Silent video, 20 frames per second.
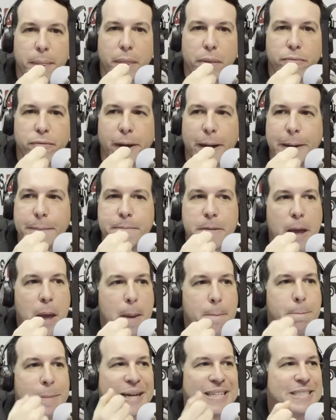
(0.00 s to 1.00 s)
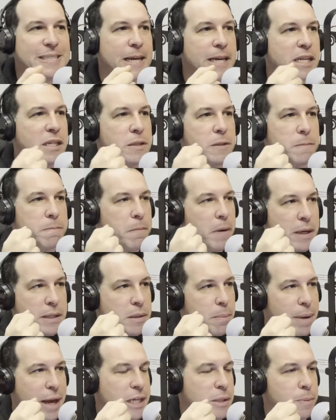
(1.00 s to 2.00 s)
right? My son is
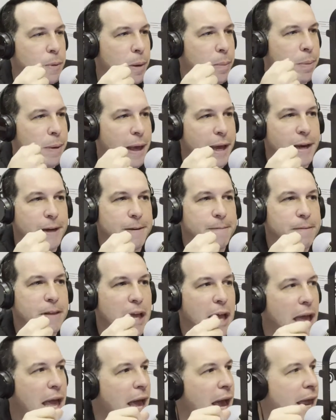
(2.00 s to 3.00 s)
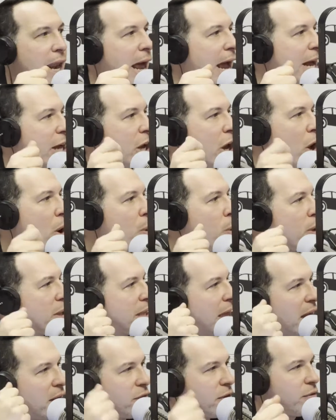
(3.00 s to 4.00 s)
a baseball player, and I know
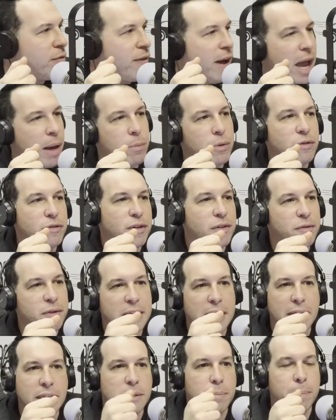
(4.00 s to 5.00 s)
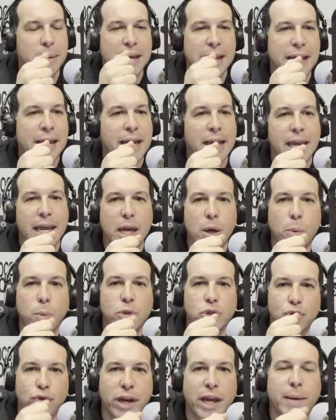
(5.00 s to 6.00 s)
with every fiber of his being, he
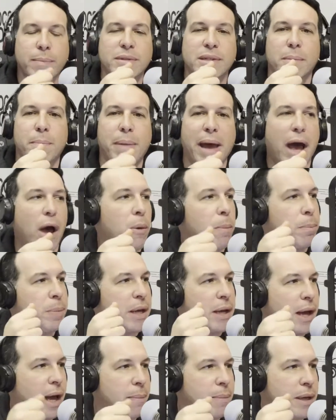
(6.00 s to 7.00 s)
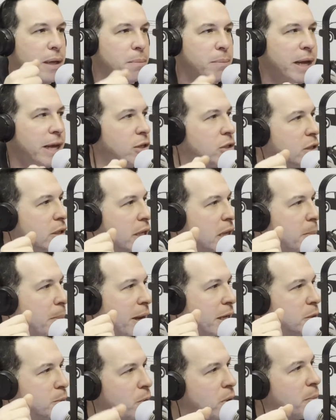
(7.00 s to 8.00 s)
dreams about becoming a Major League
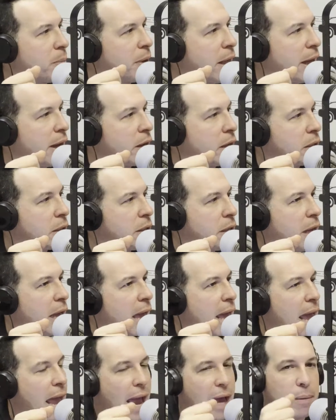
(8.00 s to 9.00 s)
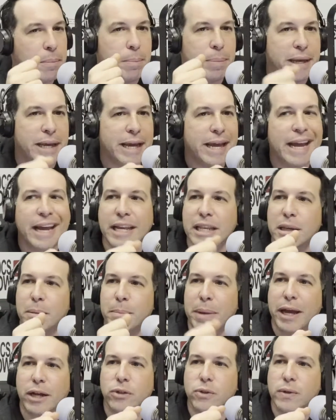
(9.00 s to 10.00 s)
Baseball player and being in the
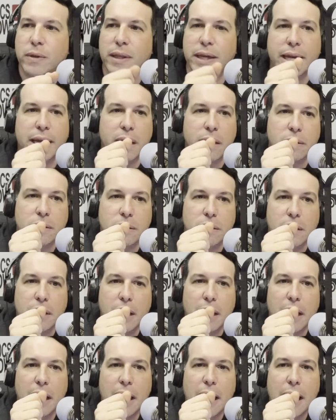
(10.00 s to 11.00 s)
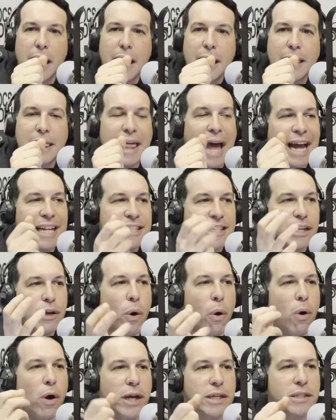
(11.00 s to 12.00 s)
major leagues. That's an
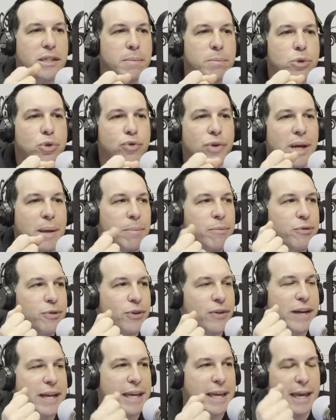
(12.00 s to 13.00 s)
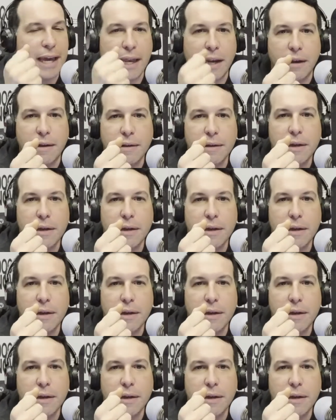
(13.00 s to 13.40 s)
awesome dream for a kid.